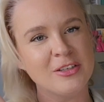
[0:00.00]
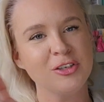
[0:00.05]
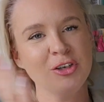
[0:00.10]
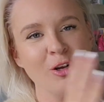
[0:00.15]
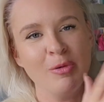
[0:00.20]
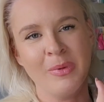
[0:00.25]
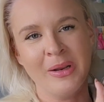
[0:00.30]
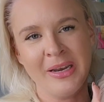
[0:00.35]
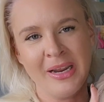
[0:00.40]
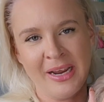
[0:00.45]

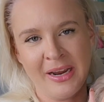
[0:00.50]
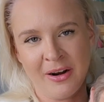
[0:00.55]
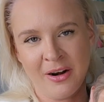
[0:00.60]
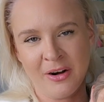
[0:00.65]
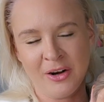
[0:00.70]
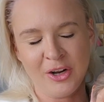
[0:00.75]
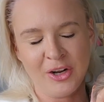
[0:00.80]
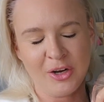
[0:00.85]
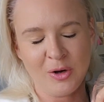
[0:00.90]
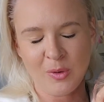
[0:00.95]
human hair,
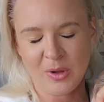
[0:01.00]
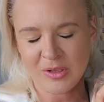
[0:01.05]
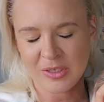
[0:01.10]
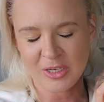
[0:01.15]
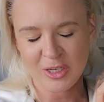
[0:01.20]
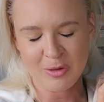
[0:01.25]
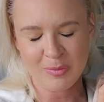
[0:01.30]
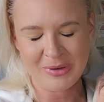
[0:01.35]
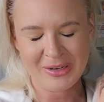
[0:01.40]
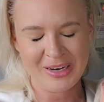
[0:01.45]
good quality
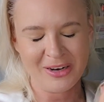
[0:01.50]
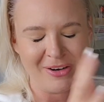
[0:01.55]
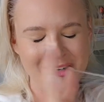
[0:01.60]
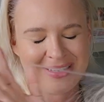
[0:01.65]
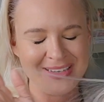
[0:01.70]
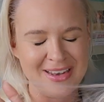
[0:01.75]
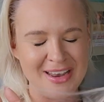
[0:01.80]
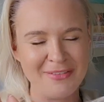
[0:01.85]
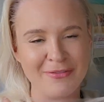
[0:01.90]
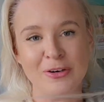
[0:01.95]
human hair is
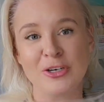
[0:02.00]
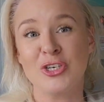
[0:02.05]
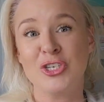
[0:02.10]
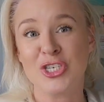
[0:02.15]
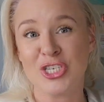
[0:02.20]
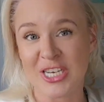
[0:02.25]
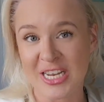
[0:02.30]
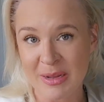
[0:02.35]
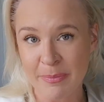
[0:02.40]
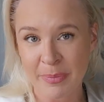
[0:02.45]
never
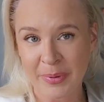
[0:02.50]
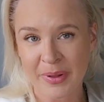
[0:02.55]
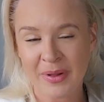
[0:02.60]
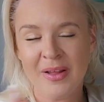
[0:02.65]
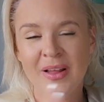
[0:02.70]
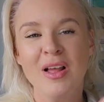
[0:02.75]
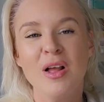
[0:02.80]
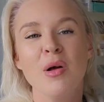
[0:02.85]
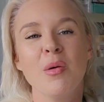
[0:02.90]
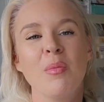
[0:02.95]
cheap,
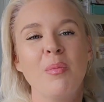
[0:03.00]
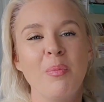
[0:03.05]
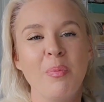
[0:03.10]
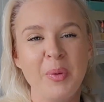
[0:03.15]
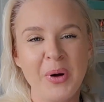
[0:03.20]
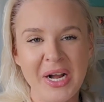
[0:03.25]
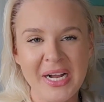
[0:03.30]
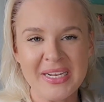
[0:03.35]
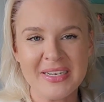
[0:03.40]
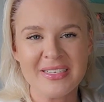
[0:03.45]

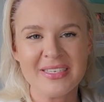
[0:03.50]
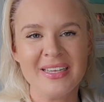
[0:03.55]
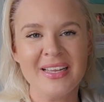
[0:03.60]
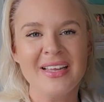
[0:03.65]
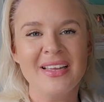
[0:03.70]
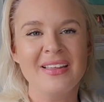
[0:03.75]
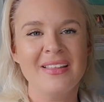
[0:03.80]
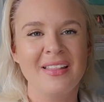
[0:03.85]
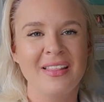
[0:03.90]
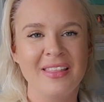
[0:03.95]
but
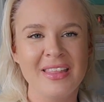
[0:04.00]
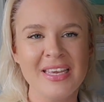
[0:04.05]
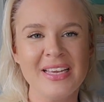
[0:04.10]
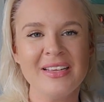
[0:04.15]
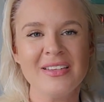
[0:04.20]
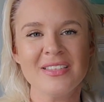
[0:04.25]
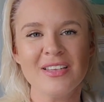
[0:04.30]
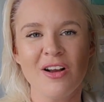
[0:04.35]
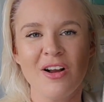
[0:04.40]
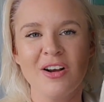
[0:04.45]

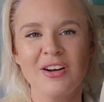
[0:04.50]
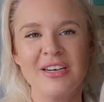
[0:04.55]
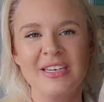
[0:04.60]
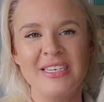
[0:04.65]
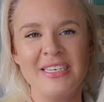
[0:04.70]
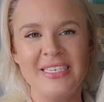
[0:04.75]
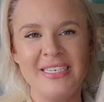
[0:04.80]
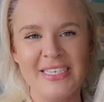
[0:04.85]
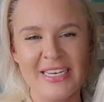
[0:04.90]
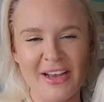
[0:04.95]
these are
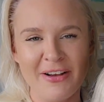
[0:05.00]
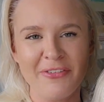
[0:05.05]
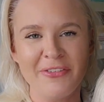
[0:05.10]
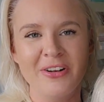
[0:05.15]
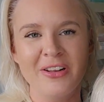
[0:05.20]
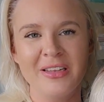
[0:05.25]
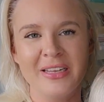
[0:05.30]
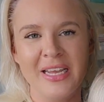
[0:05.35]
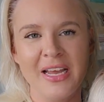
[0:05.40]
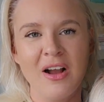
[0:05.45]

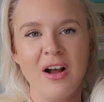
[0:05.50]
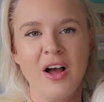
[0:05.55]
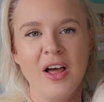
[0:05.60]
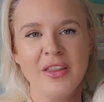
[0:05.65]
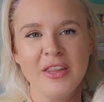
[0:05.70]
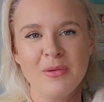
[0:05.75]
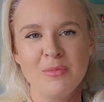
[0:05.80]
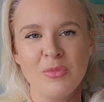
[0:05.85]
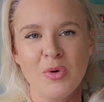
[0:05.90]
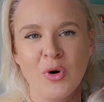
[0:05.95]
definitely on
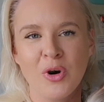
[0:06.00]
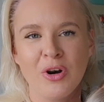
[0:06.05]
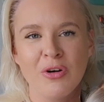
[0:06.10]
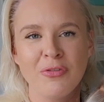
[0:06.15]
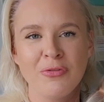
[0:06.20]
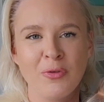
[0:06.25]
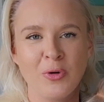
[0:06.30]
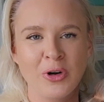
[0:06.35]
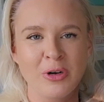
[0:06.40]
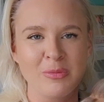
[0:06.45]
the more
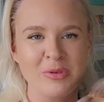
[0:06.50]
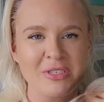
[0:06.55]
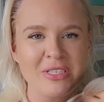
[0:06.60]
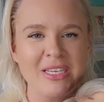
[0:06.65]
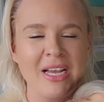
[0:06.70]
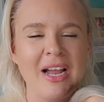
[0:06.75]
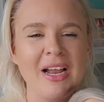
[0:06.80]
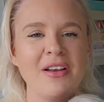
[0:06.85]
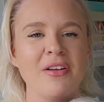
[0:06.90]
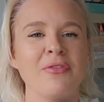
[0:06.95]
affordable
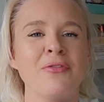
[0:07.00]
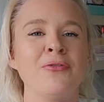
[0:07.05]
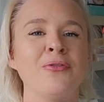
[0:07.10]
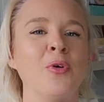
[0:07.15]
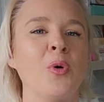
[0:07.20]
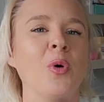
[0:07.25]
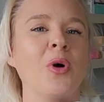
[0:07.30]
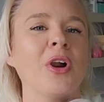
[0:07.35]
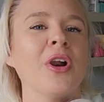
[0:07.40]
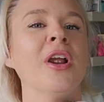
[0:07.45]
side
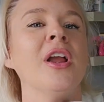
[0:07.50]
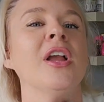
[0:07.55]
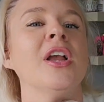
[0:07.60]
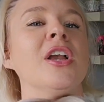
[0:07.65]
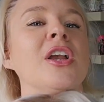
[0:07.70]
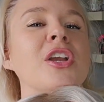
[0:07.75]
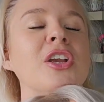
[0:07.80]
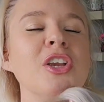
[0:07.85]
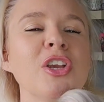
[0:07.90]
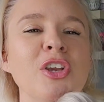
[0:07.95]
for
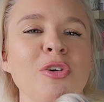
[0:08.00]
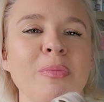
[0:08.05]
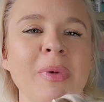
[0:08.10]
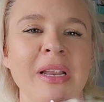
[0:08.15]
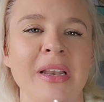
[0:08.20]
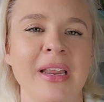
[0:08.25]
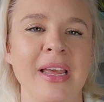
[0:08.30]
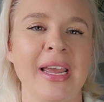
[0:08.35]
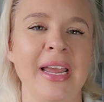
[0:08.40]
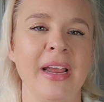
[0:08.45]

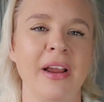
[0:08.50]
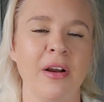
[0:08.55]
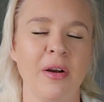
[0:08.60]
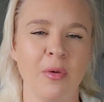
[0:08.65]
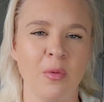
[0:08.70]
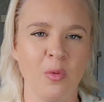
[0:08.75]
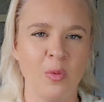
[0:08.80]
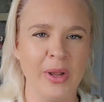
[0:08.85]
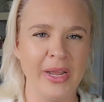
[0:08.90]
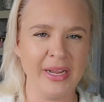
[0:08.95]
human
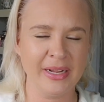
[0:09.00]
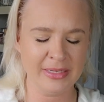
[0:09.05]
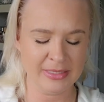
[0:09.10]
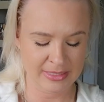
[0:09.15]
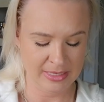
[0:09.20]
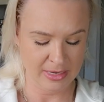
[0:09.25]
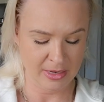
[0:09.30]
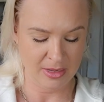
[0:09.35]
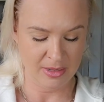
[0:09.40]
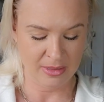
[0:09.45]
hair wigs.
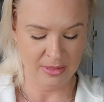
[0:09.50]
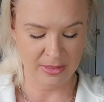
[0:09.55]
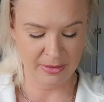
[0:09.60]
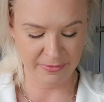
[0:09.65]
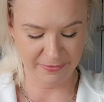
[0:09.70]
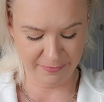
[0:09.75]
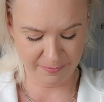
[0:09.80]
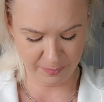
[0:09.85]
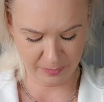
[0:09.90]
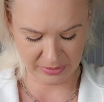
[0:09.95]

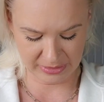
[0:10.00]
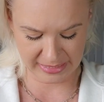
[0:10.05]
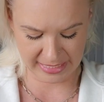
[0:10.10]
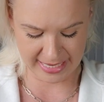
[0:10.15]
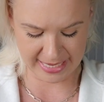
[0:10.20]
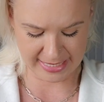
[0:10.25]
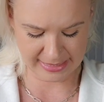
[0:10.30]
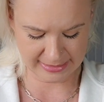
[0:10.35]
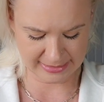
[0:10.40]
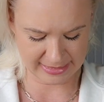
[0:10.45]
The
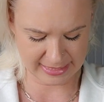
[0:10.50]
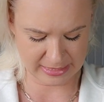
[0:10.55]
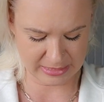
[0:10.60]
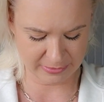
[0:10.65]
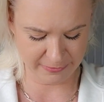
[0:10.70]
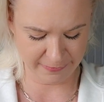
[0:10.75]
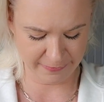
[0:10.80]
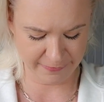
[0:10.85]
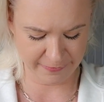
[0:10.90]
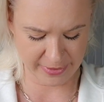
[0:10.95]
lace
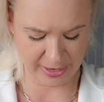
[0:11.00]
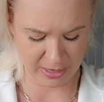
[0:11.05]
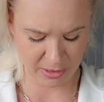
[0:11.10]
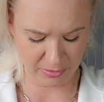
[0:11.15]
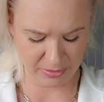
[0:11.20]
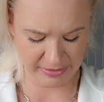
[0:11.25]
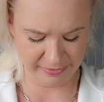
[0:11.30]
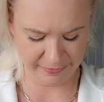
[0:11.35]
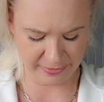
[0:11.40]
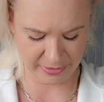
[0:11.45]
is
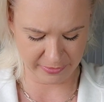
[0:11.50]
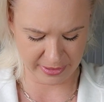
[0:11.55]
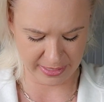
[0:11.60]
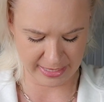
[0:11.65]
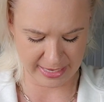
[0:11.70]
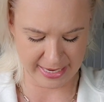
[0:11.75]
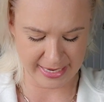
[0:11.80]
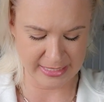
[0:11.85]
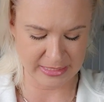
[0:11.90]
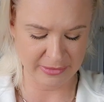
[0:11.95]
very, very
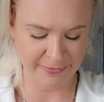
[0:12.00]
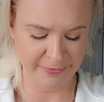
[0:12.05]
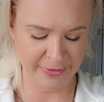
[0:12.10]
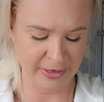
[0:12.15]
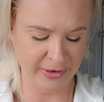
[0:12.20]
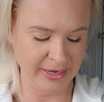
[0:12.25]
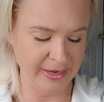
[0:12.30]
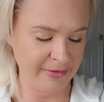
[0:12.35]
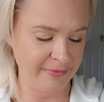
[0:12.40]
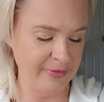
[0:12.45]
nice,
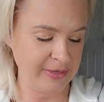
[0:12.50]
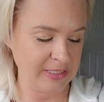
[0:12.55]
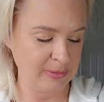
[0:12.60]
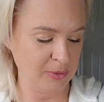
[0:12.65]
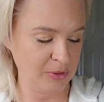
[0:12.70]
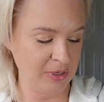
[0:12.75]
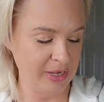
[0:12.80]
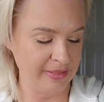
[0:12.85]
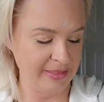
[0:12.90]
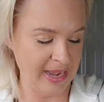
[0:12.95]
very
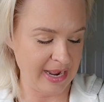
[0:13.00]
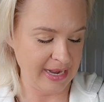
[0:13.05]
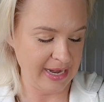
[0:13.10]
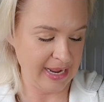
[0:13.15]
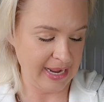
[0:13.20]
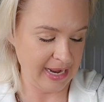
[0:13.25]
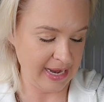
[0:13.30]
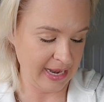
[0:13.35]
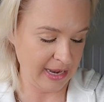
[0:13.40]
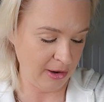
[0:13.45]
invisible, and that
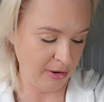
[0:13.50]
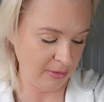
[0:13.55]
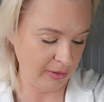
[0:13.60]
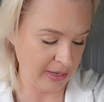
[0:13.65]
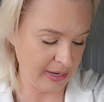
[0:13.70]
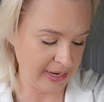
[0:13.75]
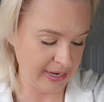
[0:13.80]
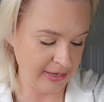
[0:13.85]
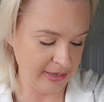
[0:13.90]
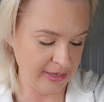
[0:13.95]

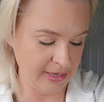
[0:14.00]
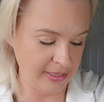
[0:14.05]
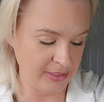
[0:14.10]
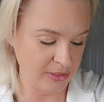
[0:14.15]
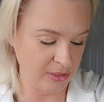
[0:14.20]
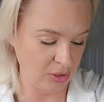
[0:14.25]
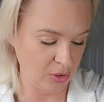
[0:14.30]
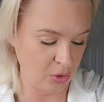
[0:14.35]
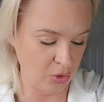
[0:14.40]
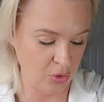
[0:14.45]
hairline
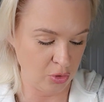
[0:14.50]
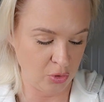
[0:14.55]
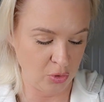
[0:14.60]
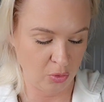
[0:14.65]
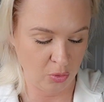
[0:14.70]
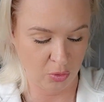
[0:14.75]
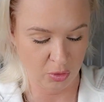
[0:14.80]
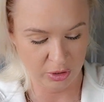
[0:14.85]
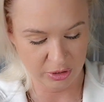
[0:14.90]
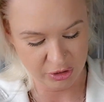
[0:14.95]
is
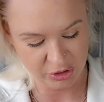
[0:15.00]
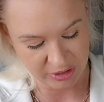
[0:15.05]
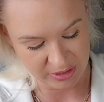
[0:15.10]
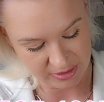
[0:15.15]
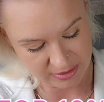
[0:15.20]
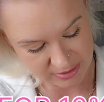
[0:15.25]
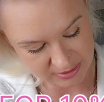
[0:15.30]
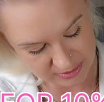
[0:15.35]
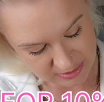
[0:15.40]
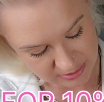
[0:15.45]

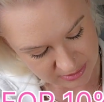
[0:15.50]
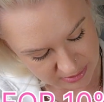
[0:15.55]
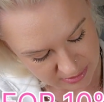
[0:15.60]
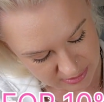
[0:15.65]
gorgeous.